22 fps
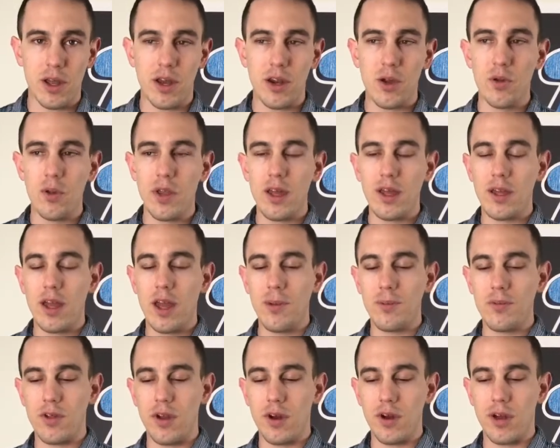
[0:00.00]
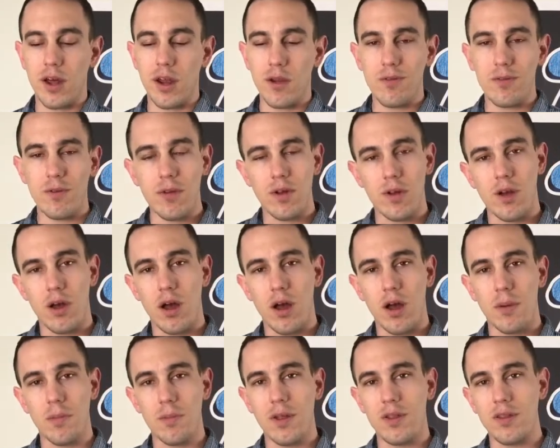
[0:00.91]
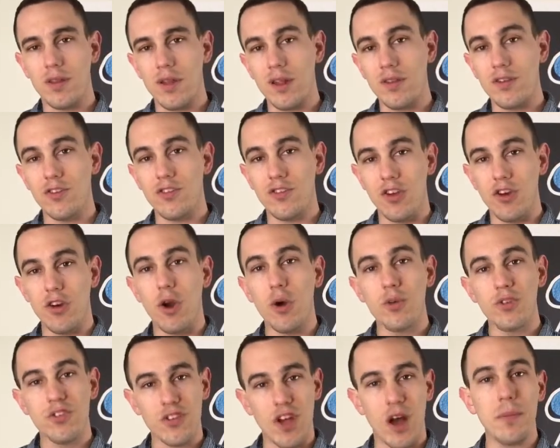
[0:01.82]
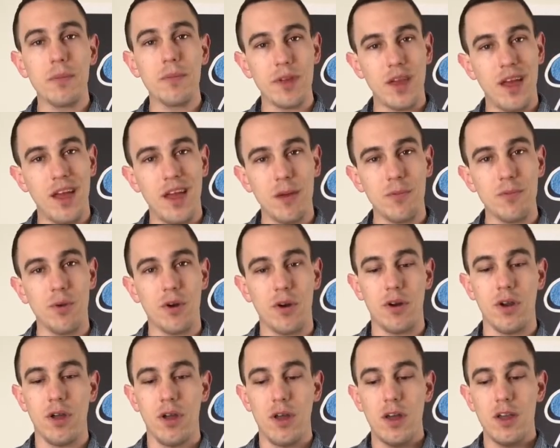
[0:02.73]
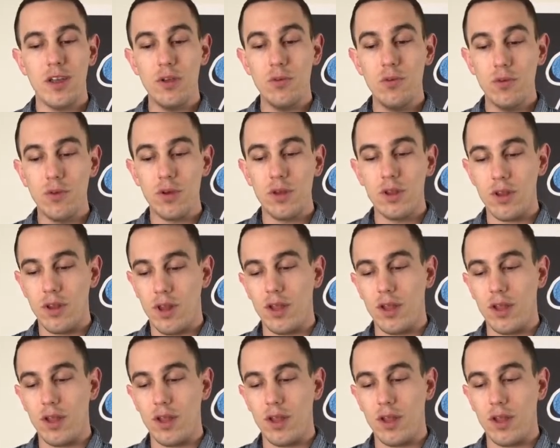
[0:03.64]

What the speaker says: I don't like games that are kind of that zero-sum game where you,